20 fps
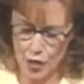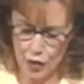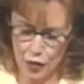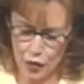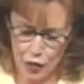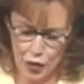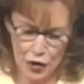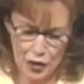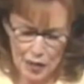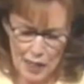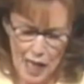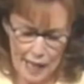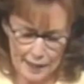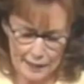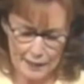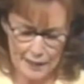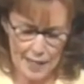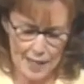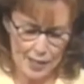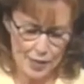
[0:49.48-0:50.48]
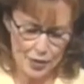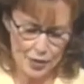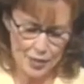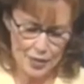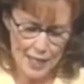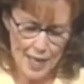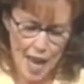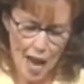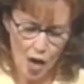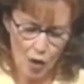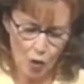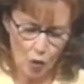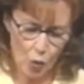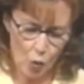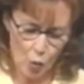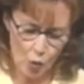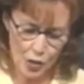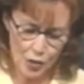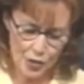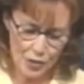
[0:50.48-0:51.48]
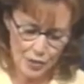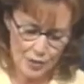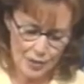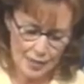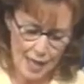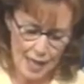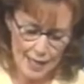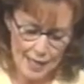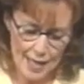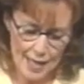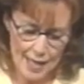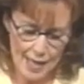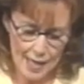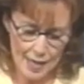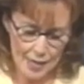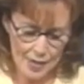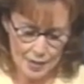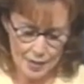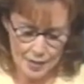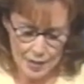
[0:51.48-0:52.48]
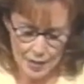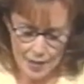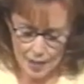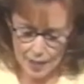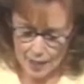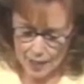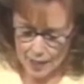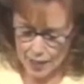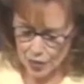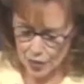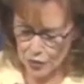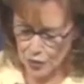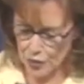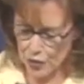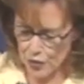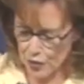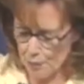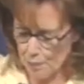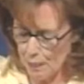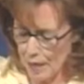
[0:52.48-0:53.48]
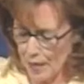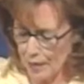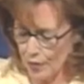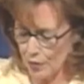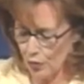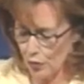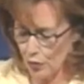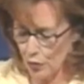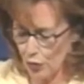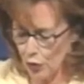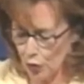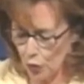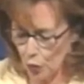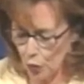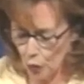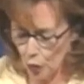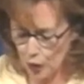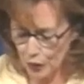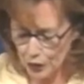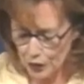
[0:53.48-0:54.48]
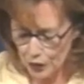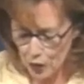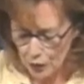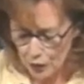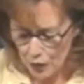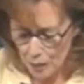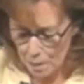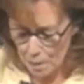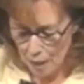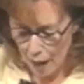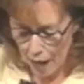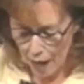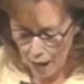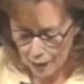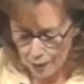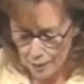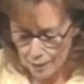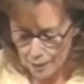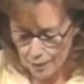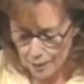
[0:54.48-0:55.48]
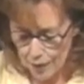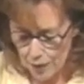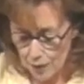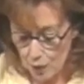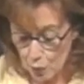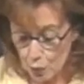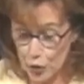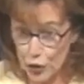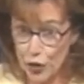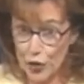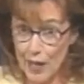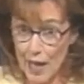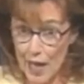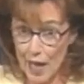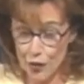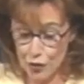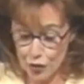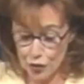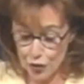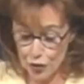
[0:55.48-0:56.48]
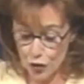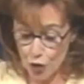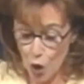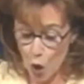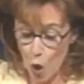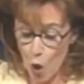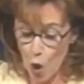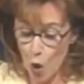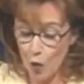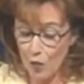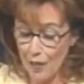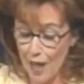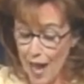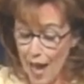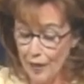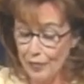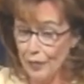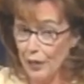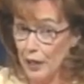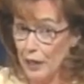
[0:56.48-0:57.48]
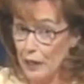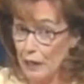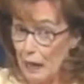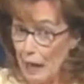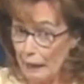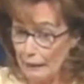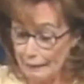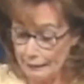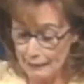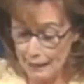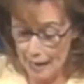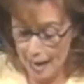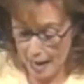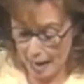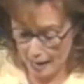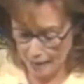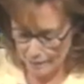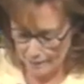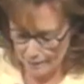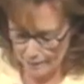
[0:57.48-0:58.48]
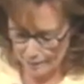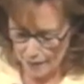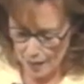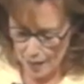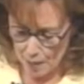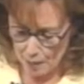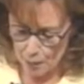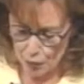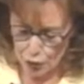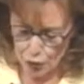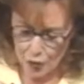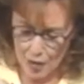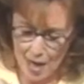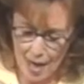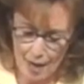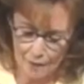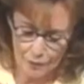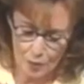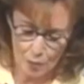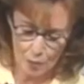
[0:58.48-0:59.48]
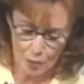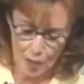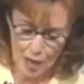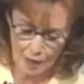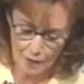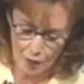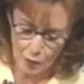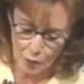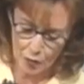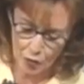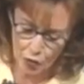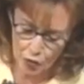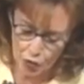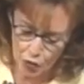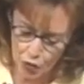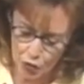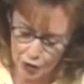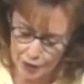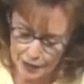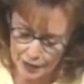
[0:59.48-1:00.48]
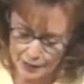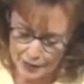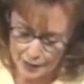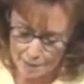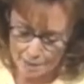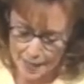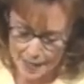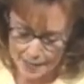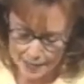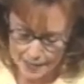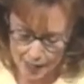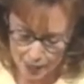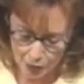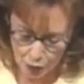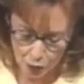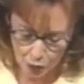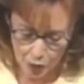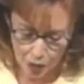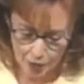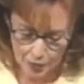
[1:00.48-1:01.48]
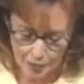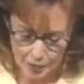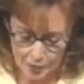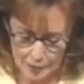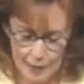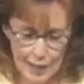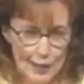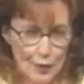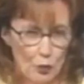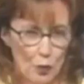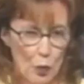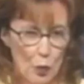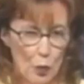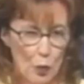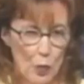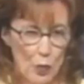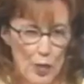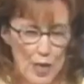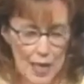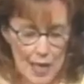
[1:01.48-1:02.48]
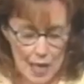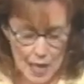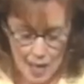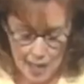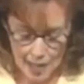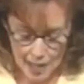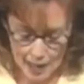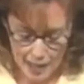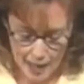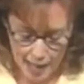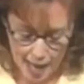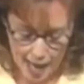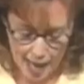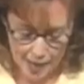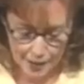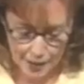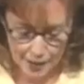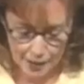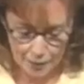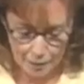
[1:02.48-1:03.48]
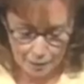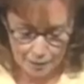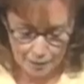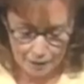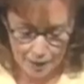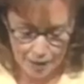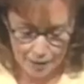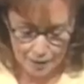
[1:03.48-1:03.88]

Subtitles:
just like this. You see how gorgeous that is? It just makes a good crust on the bottom, which Cajuns call that the gratin. But you have to brown it real good because it makes that crust, and that's what really adds to the flavor